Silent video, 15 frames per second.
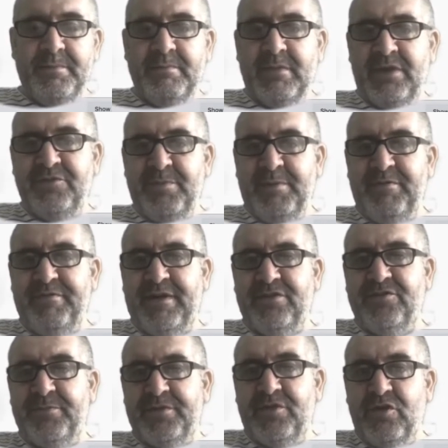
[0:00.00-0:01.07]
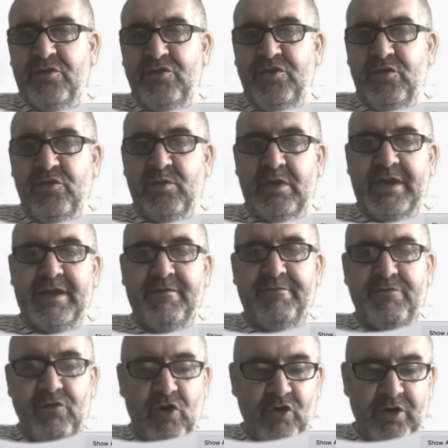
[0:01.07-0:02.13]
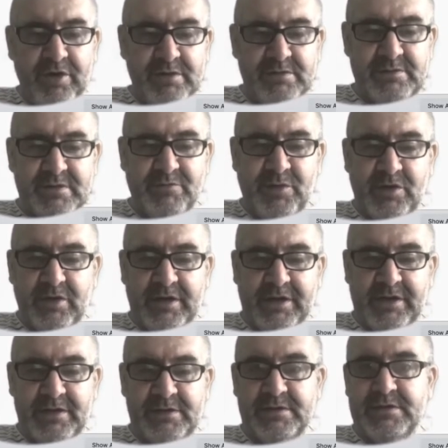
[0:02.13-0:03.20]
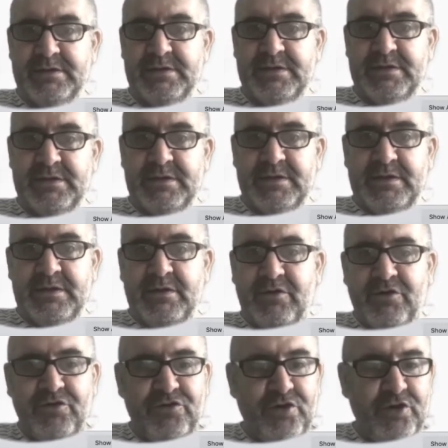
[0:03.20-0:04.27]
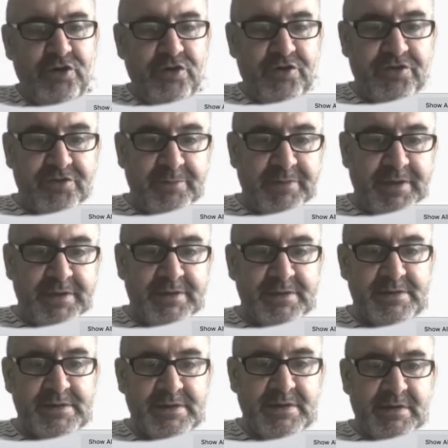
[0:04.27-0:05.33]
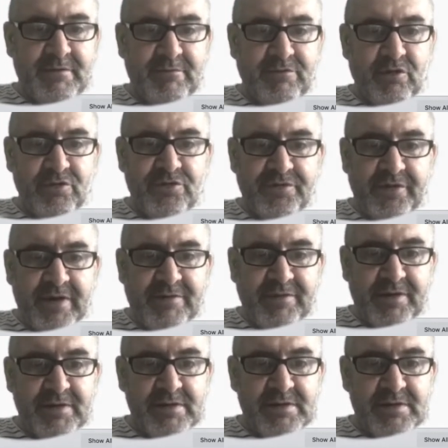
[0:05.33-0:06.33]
Let's maybe find something unusual, like a frog. Have we got or a toad or something? Frogs forever.